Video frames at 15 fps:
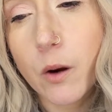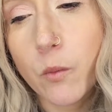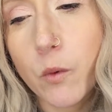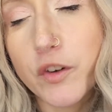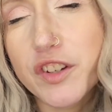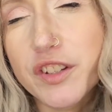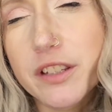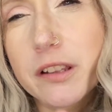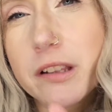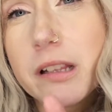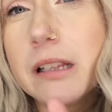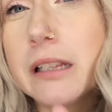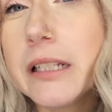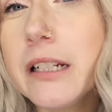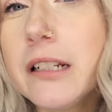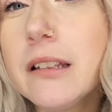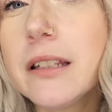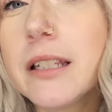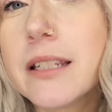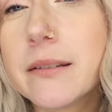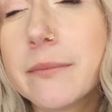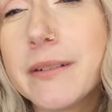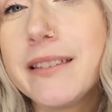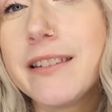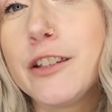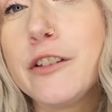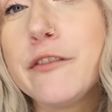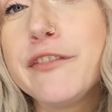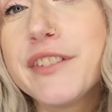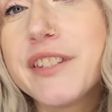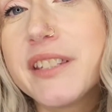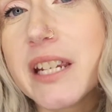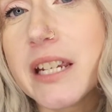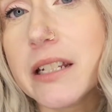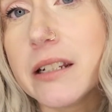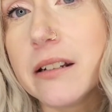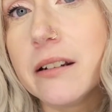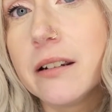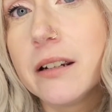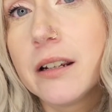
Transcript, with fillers: which is clearly something that you've stated